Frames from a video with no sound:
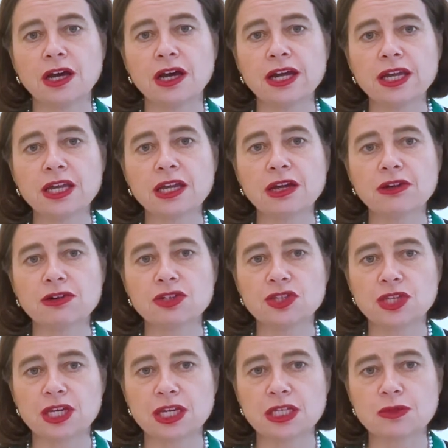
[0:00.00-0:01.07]
I encourage
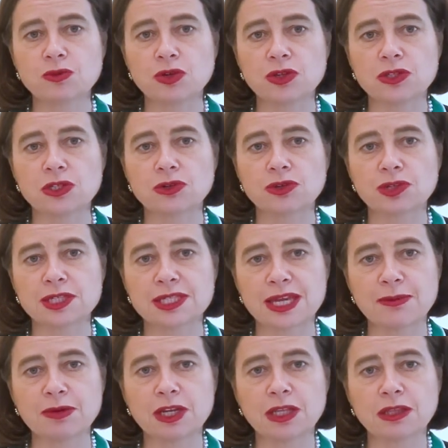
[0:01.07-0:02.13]
the experts who are
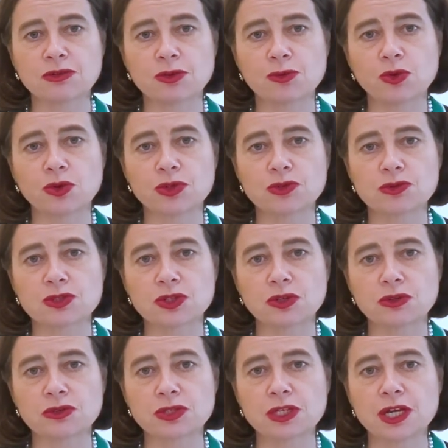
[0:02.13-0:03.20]
examining the report's
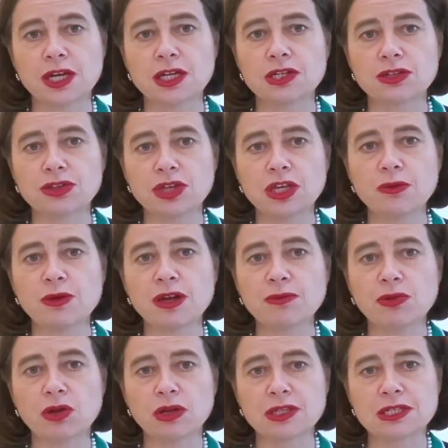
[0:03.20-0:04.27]
results to think
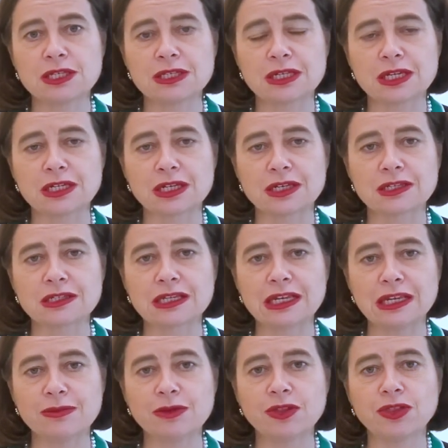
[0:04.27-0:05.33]
about policy settings to
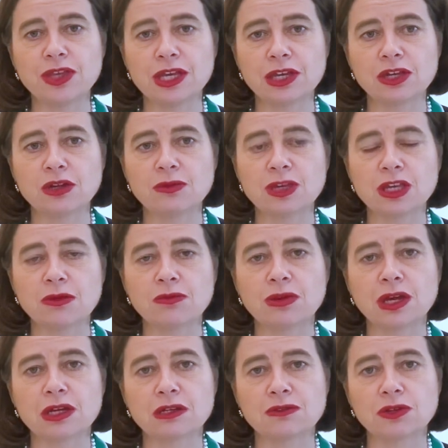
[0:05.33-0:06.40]
limit the economic
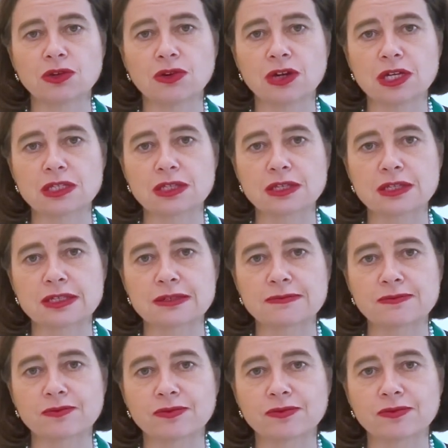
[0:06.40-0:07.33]
impact of the crisis.